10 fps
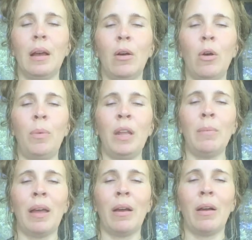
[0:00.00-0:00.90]
Opening
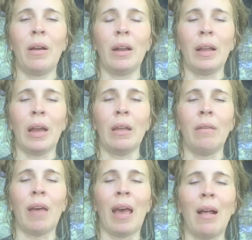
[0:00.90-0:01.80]
my heart and kind
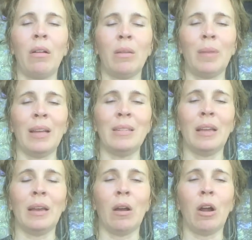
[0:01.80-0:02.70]
of
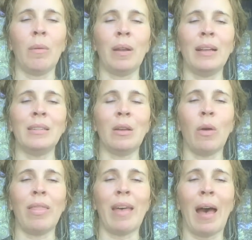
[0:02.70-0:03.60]
alchemizing, harmonizing
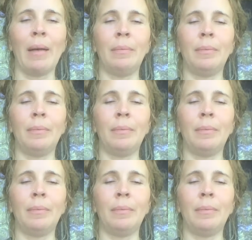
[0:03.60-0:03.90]
with that.